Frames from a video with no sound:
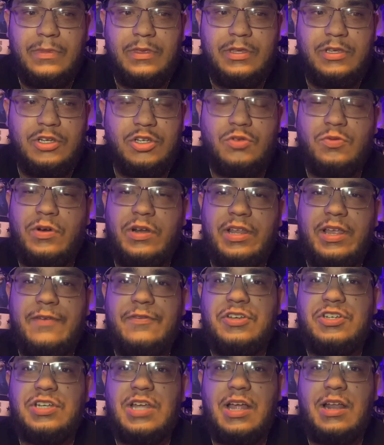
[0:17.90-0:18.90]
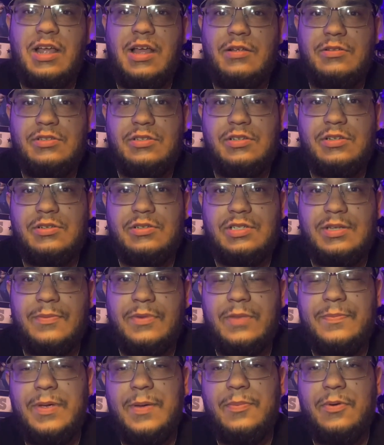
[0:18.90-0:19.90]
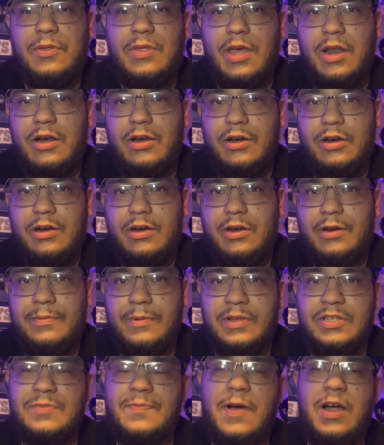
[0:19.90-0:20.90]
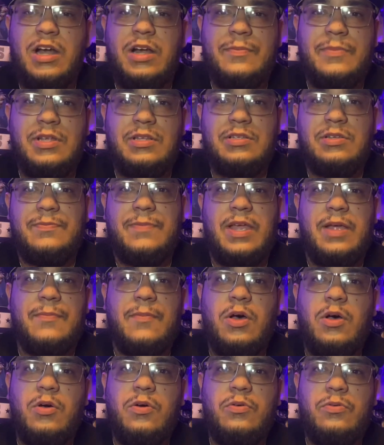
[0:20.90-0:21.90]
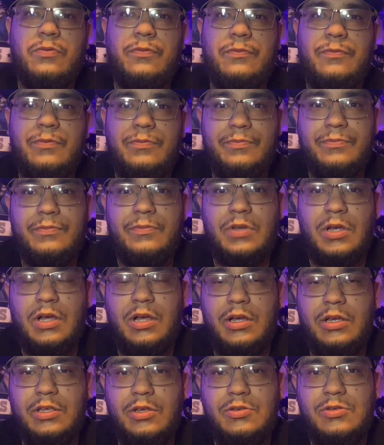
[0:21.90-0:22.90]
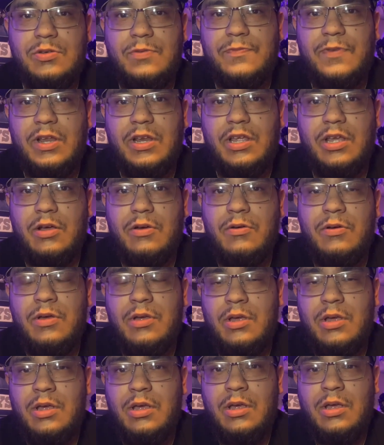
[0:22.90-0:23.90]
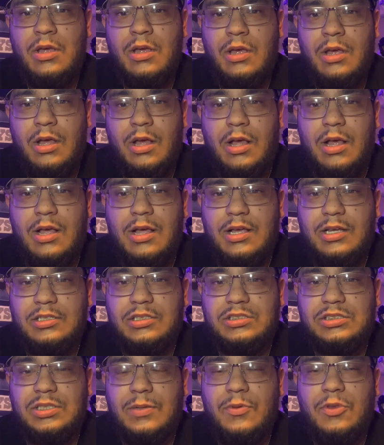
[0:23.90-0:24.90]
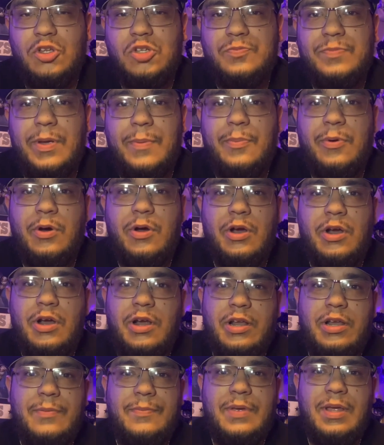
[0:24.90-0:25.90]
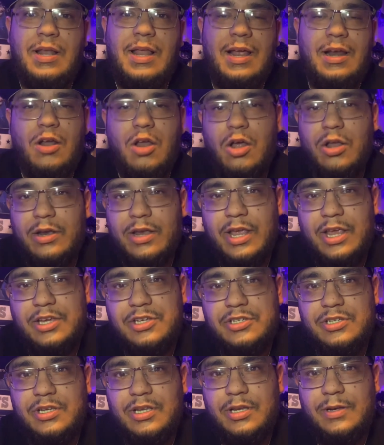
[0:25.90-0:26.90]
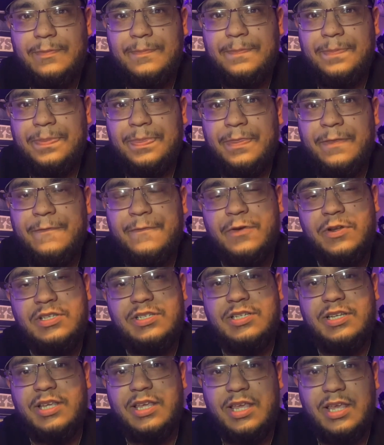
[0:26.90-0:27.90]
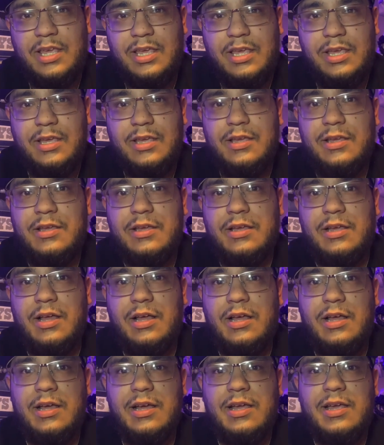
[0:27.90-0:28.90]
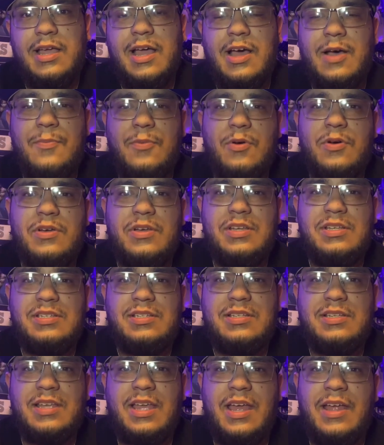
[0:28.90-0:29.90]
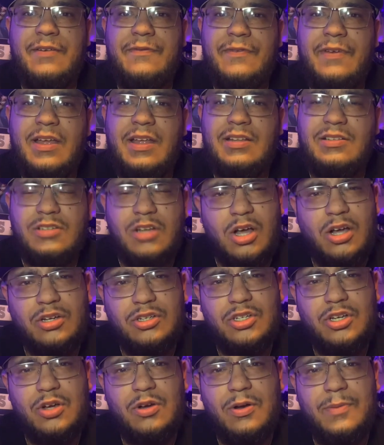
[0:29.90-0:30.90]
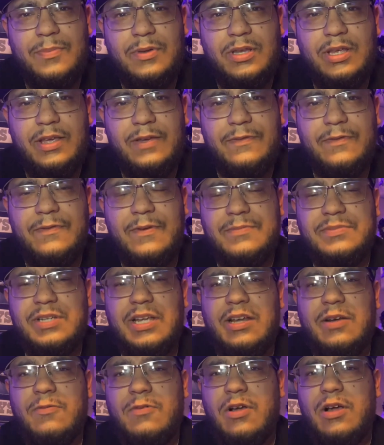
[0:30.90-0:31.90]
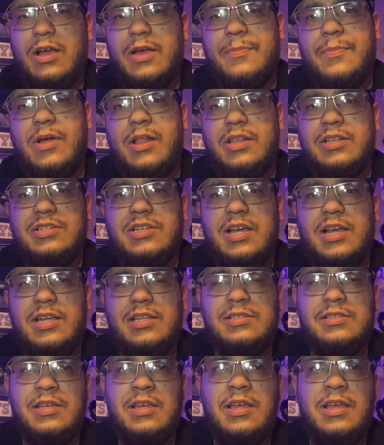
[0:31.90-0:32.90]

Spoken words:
Just wanted to give a shout out to some of the people that are inspiring me to make my own YouTube video. Some of those people are going to be like LawNation, Foots to King, Cowboys Can Fan Talk Show, I believe. If I'm saying it wrong, I apologize.